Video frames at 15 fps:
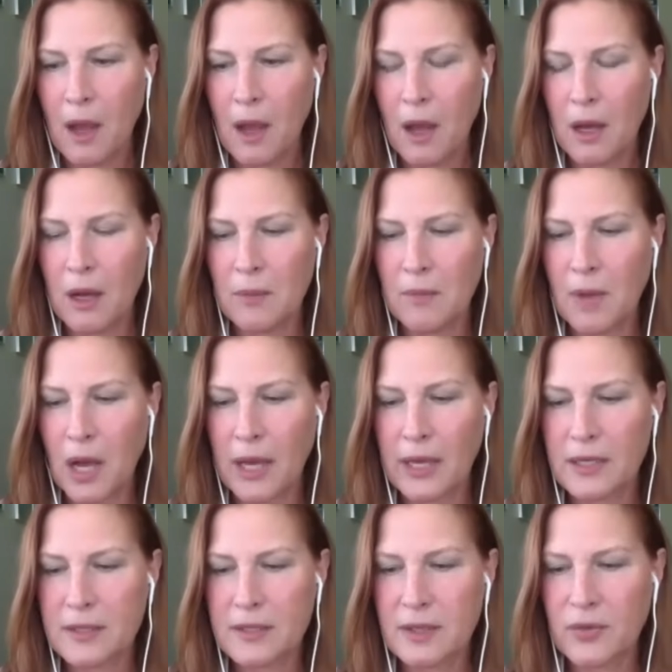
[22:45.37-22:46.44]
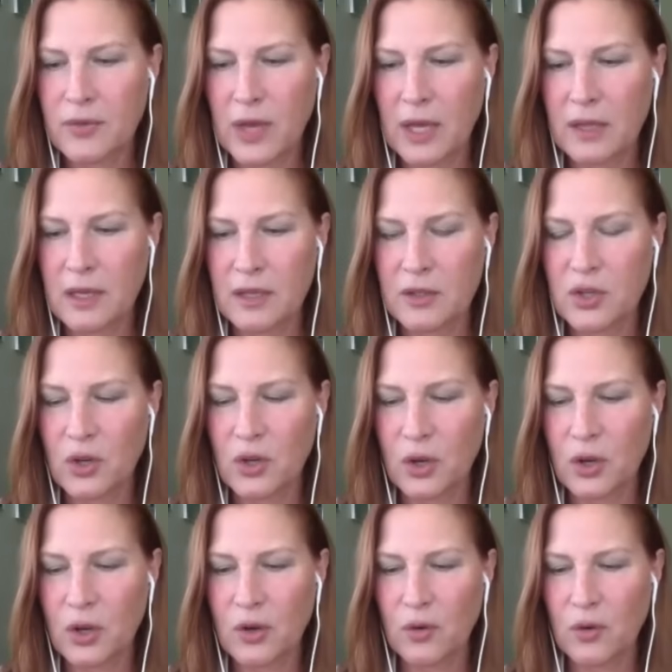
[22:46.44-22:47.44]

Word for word: um, I guess the thing that took